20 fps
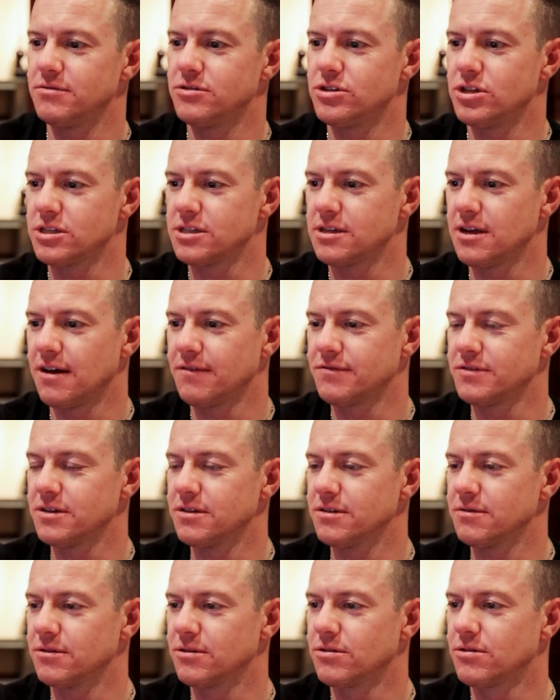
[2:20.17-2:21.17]
just after
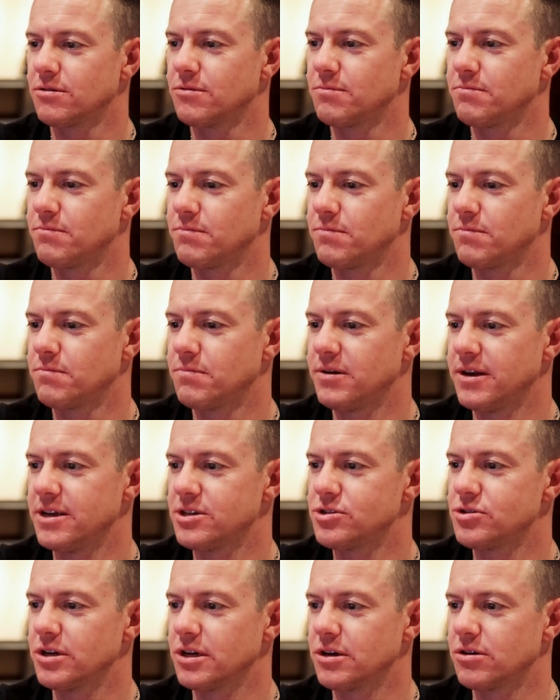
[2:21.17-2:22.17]
the
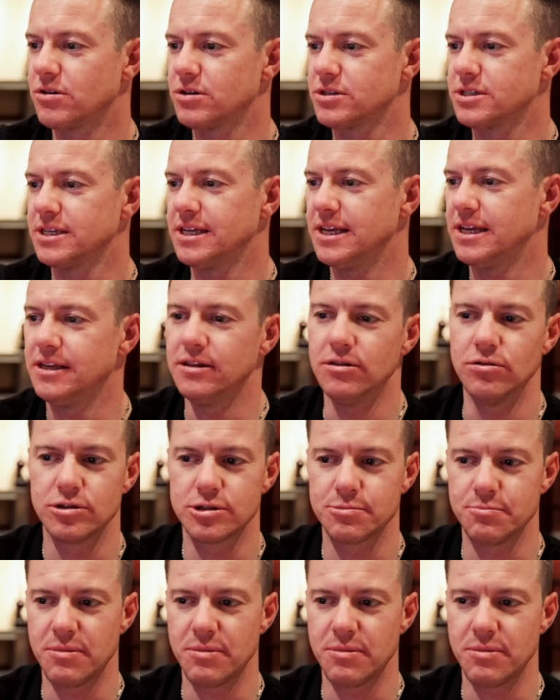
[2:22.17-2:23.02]
pedestrian crossing, he looks